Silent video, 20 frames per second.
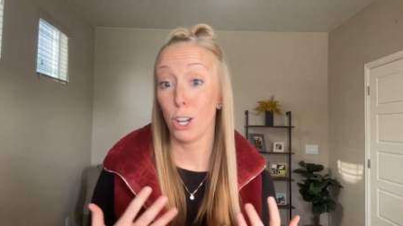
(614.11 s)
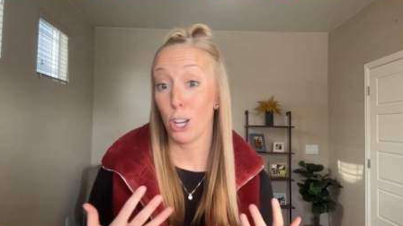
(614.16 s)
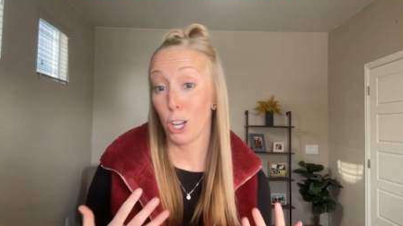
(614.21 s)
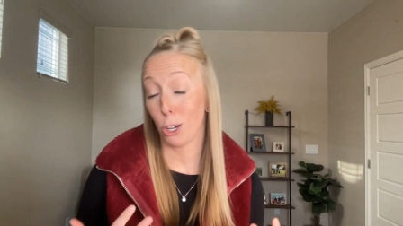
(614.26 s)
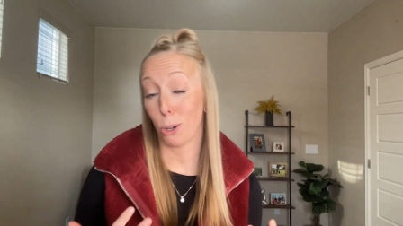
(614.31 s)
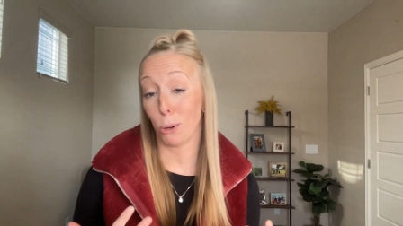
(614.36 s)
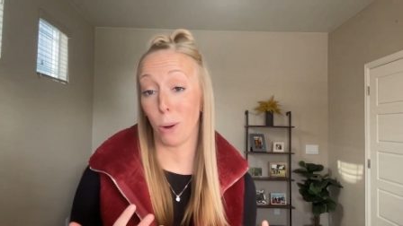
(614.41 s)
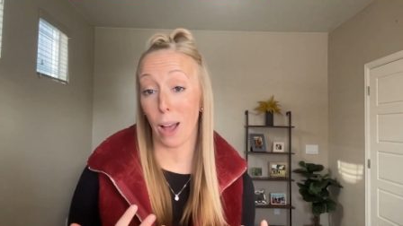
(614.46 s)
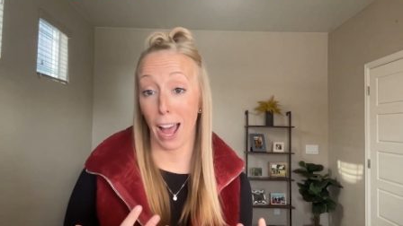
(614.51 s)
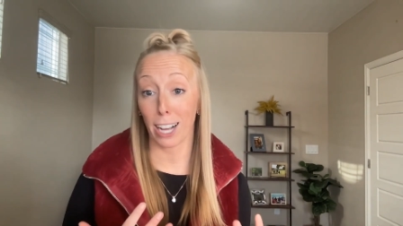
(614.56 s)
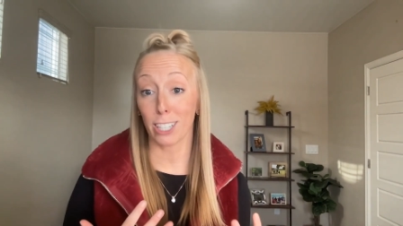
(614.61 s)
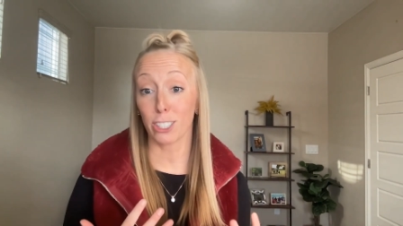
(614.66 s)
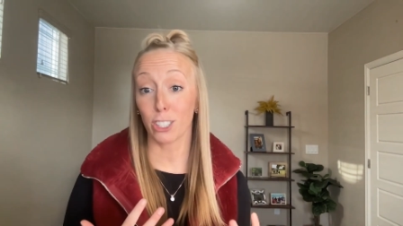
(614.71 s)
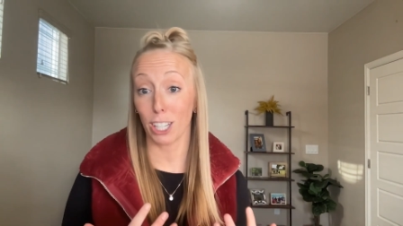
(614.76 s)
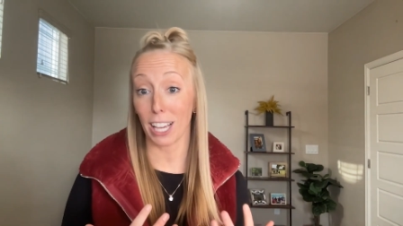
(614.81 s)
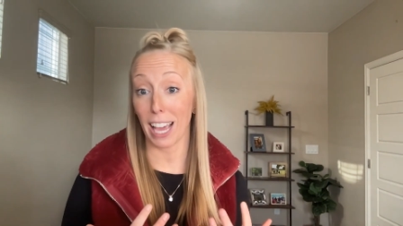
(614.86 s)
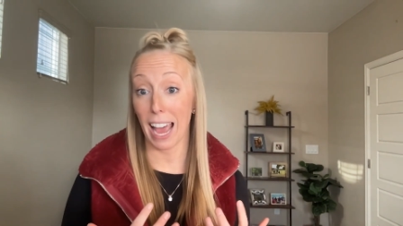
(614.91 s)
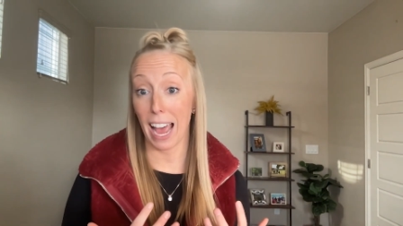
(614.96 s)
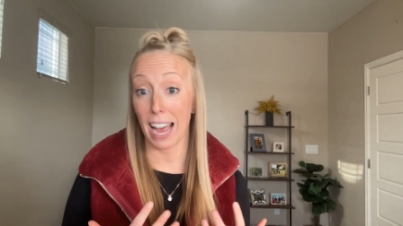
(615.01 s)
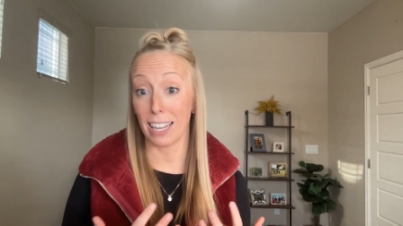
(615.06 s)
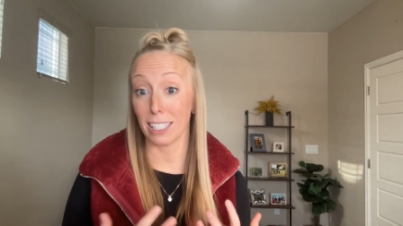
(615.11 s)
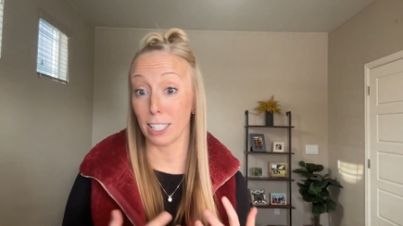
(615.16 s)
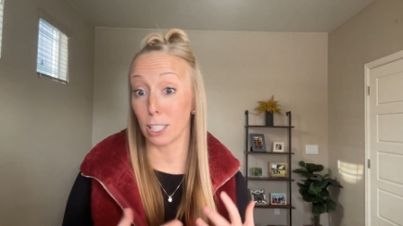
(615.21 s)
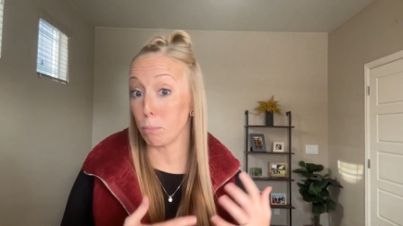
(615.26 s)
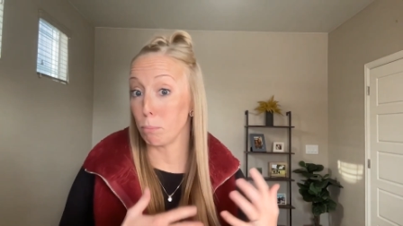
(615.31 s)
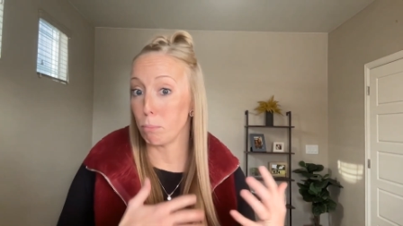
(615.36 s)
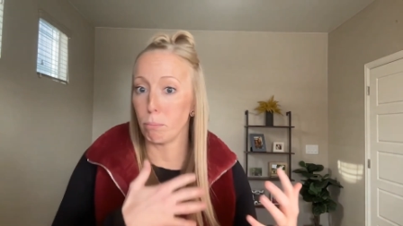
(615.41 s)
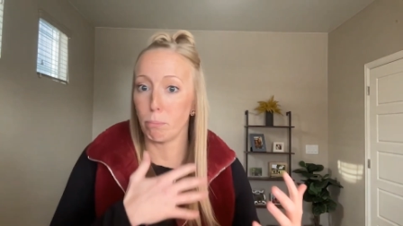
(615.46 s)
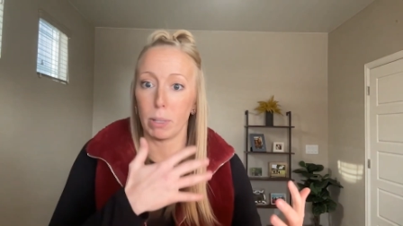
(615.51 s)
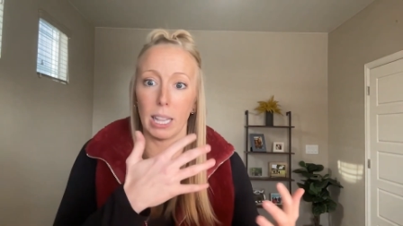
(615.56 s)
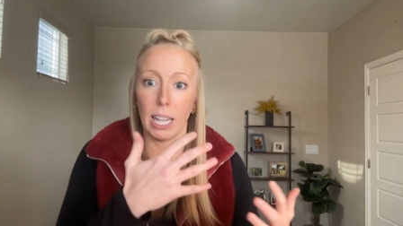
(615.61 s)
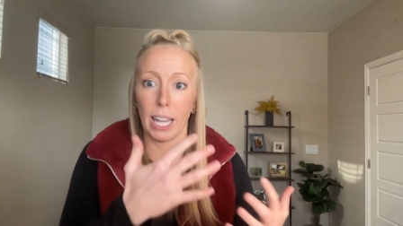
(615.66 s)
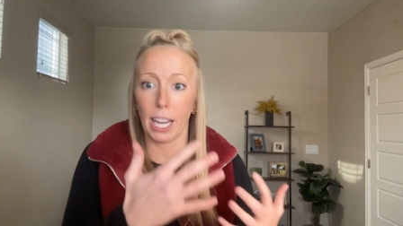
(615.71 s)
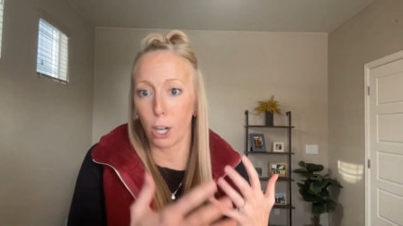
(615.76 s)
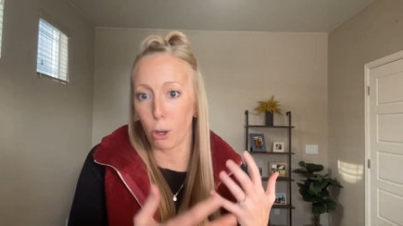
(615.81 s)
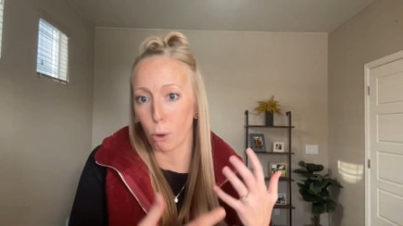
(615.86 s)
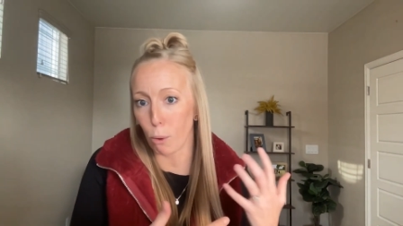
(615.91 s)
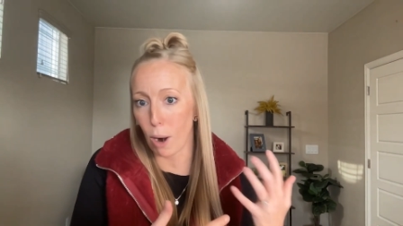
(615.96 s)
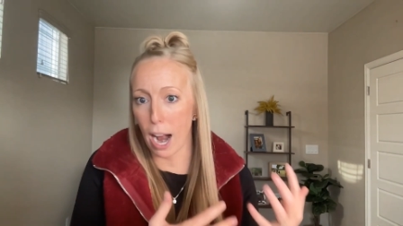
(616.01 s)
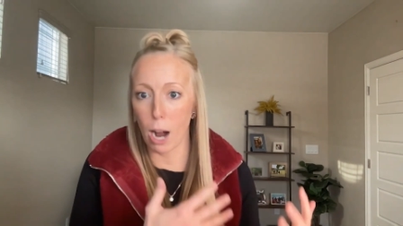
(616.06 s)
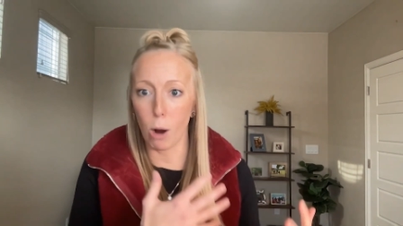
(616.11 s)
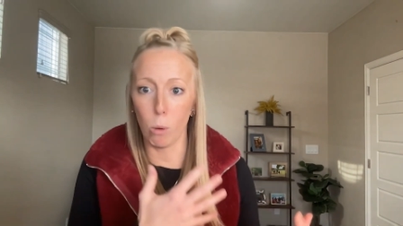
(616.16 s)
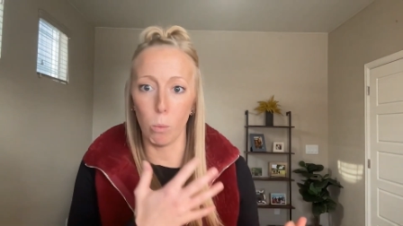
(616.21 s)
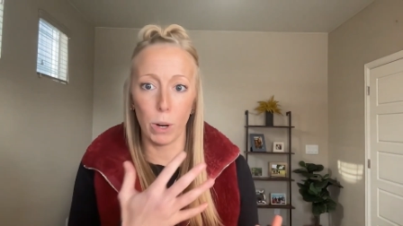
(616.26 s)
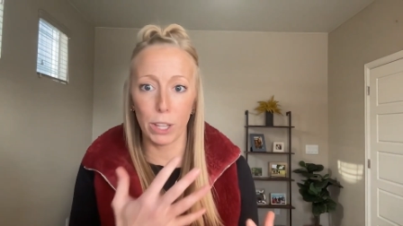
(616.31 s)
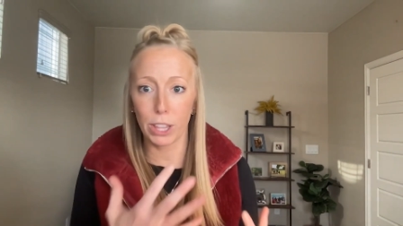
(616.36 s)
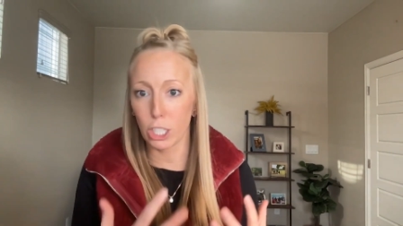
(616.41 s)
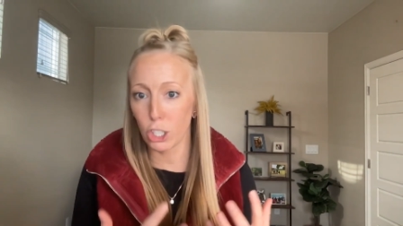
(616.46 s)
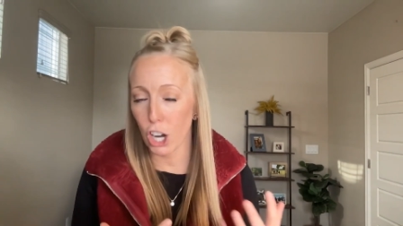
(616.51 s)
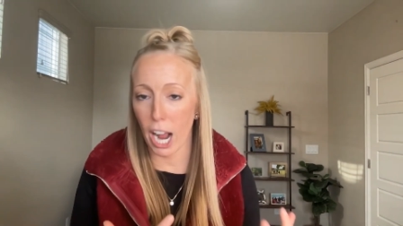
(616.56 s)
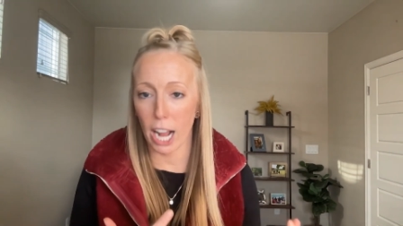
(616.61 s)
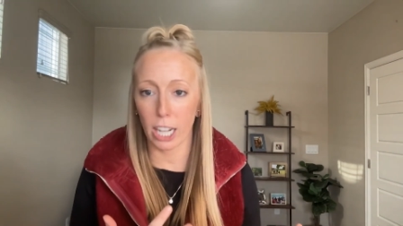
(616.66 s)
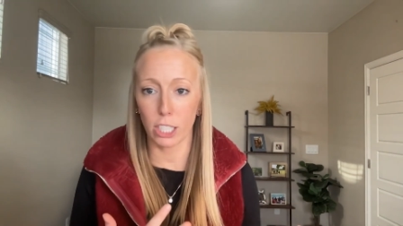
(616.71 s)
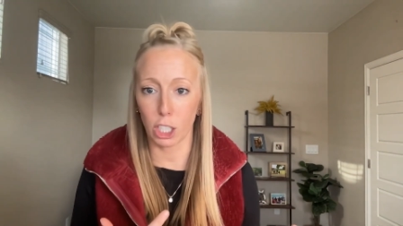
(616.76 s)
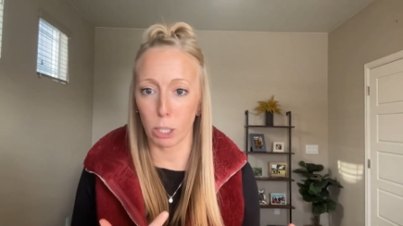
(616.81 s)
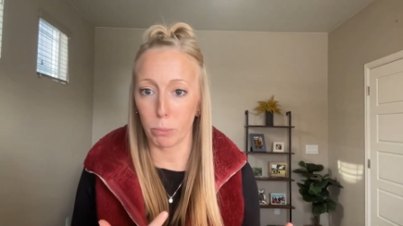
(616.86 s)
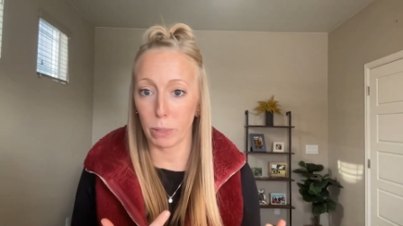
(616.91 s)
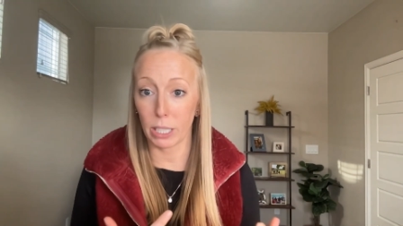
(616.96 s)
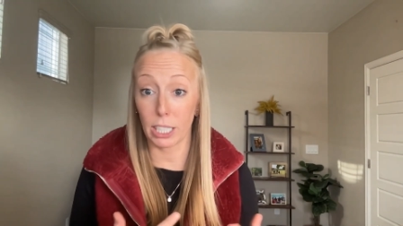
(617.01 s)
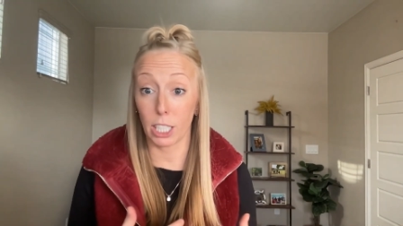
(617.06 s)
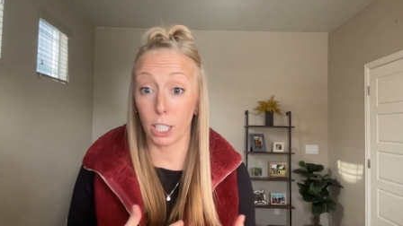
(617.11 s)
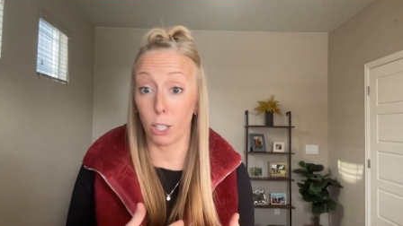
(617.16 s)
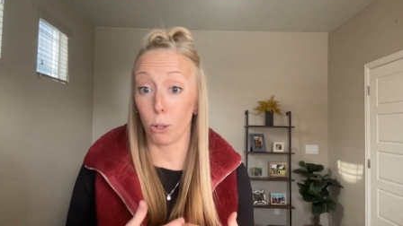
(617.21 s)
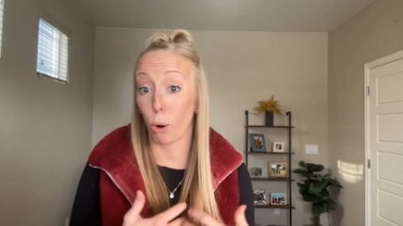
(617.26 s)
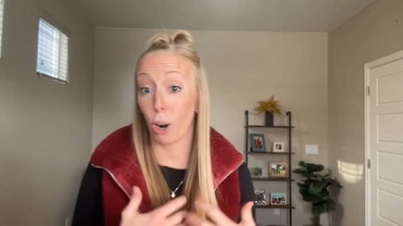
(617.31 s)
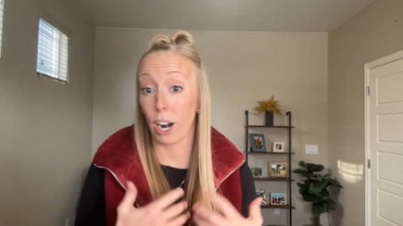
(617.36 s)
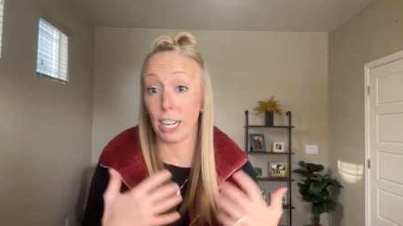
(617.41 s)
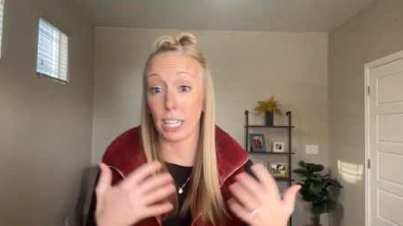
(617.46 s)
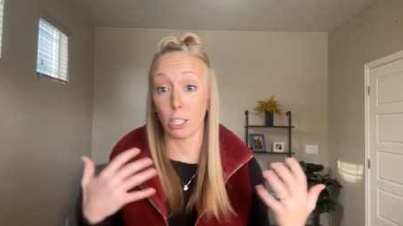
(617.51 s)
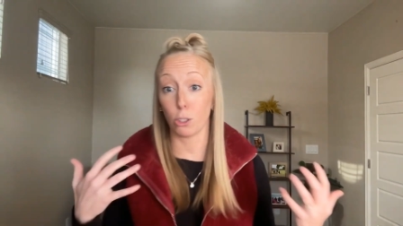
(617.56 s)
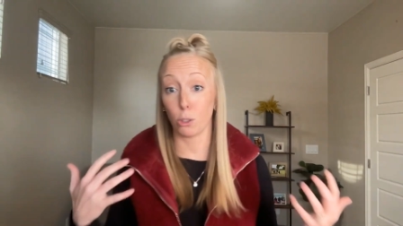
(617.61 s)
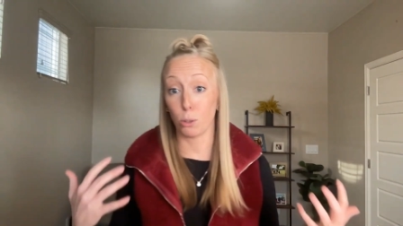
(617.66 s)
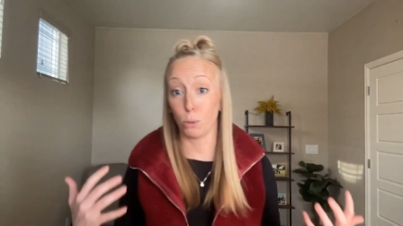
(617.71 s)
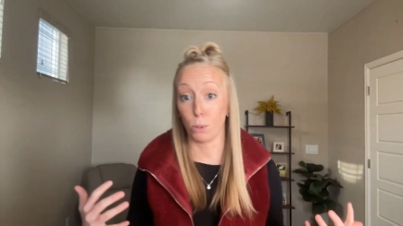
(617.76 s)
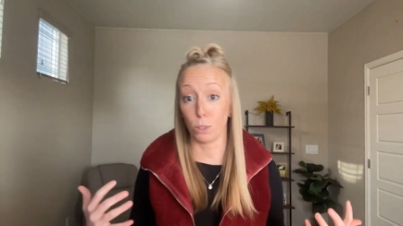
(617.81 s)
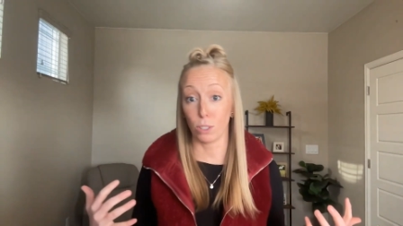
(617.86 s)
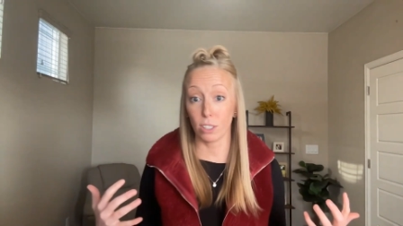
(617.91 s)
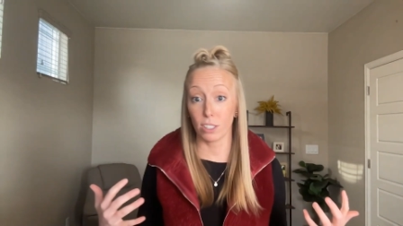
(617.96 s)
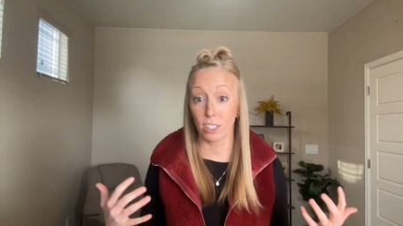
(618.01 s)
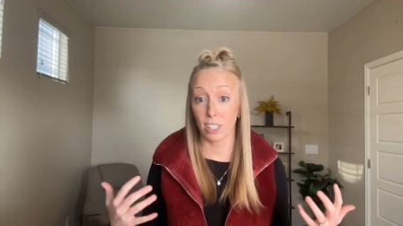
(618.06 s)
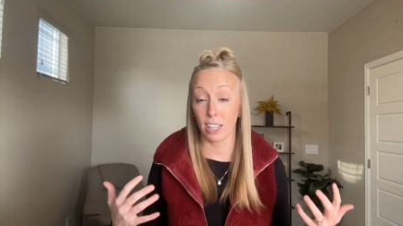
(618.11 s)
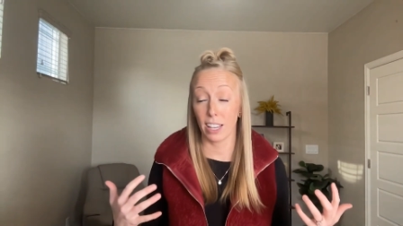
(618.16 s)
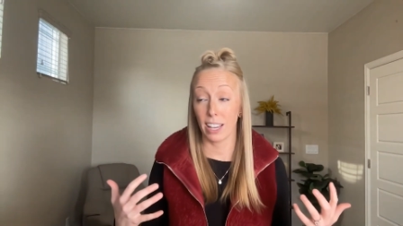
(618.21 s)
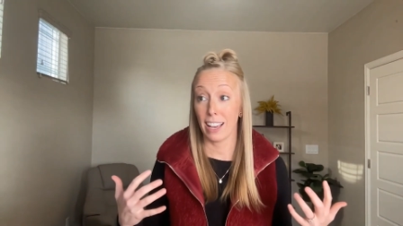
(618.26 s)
who actually has played around with chat gpt or any tools